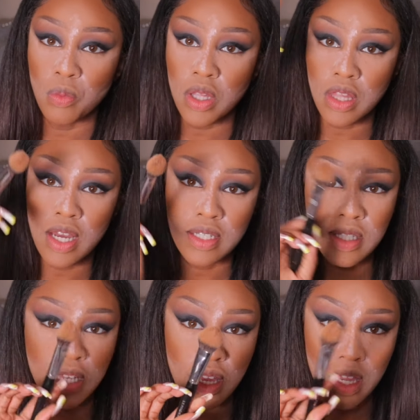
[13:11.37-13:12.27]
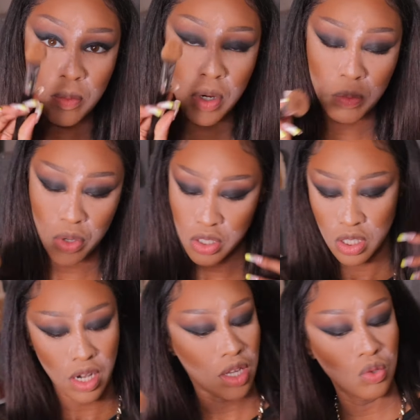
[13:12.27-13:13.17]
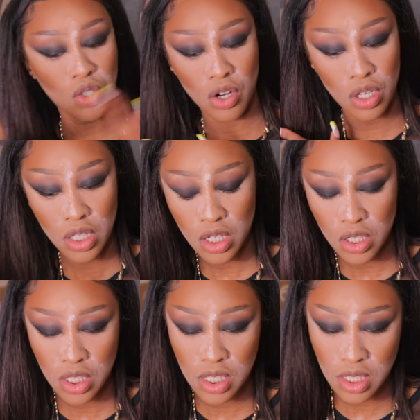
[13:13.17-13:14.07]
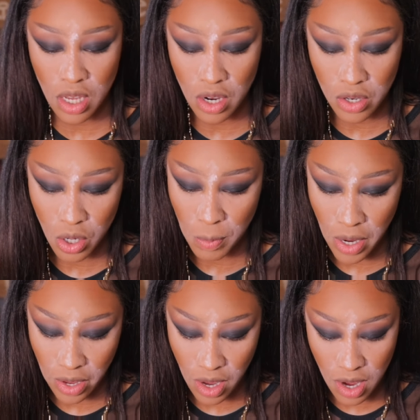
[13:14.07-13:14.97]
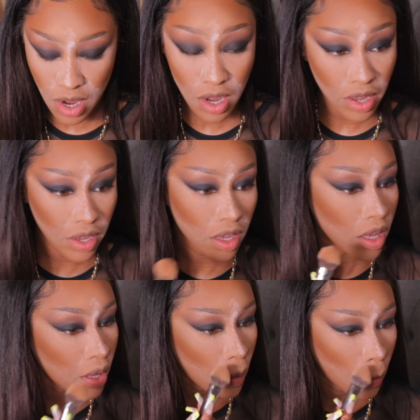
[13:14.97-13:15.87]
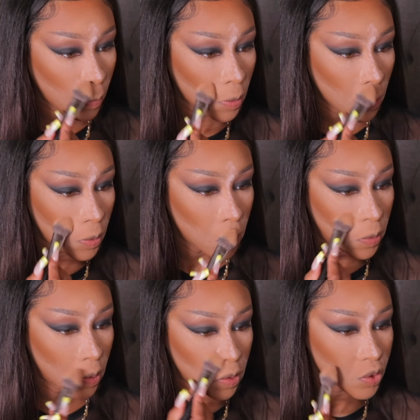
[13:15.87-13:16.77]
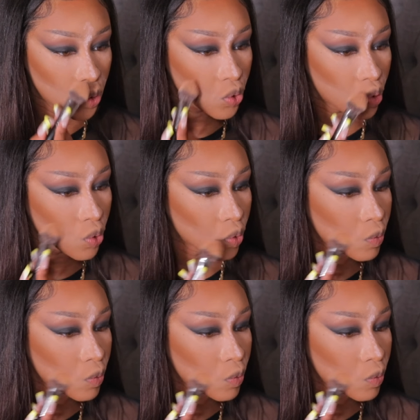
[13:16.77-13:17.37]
with that same brush that I used earlier to set under my eye. I'm just gonna dust